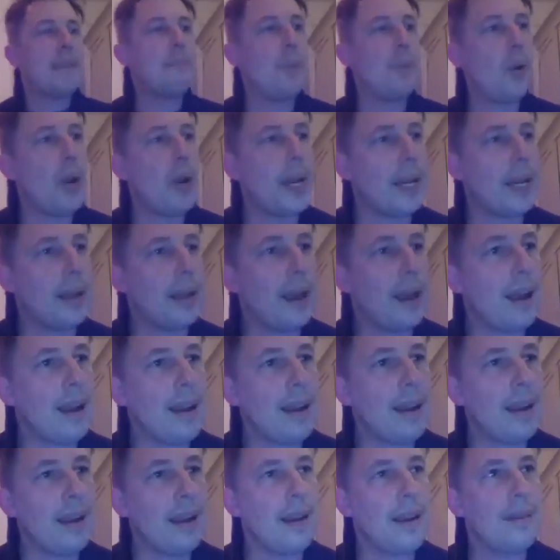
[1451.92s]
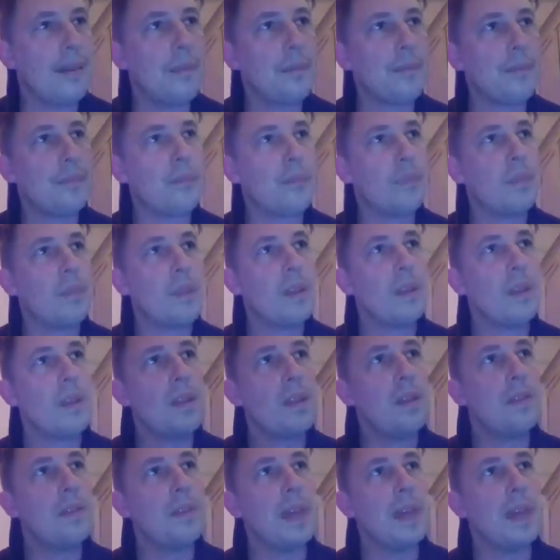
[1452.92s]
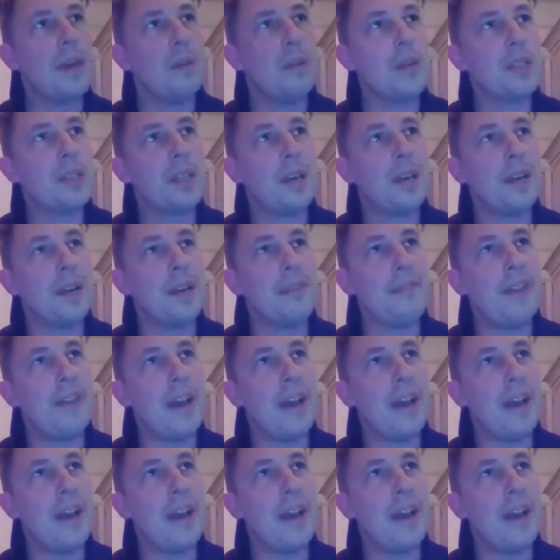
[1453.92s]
point, there was kind of